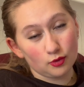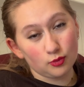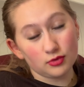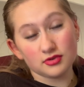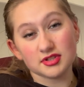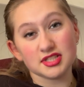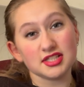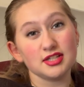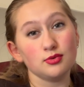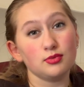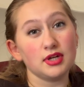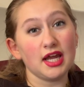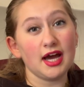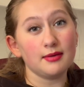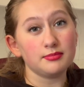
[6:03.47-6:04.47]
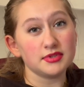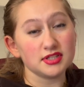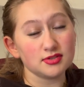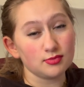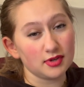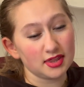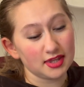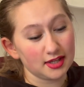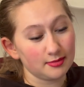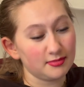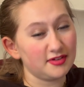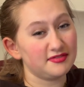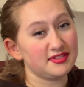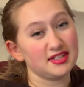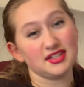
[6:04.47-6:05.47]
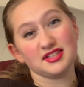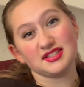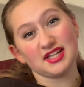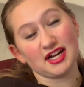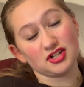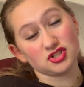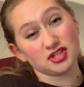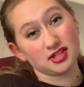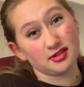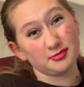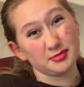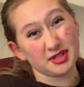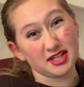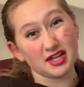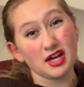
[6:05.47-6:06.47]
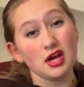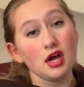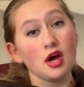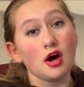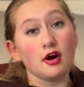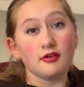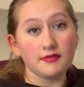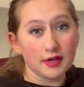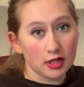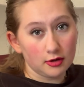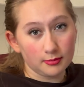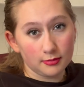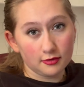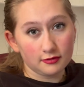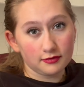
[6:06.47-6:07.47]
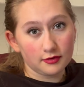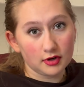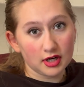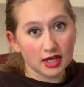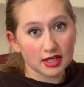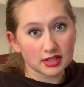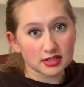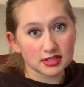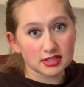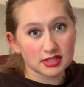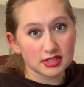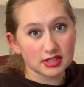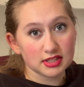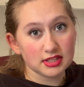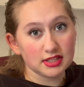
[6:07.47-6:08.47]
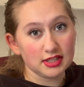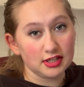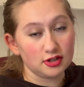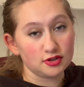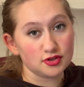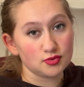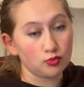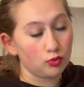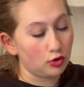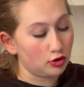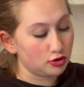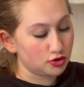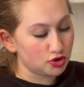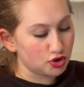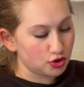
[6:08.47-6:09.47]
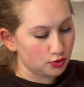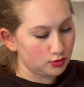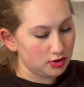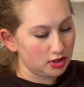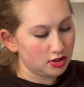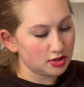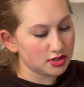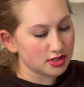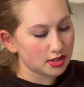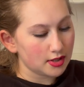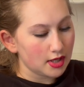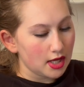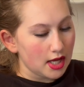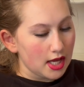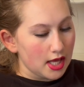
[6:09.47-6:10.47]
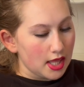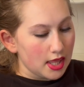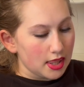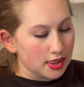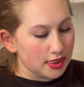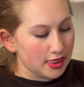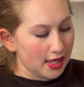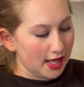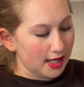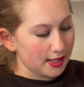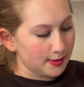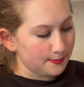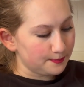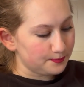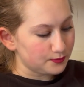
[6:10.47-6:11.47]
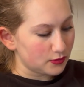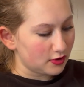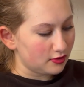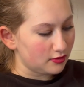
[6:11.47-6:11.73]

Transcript: we'll see what happens with him, if he's actually going to be available for next year's World Juniors. Then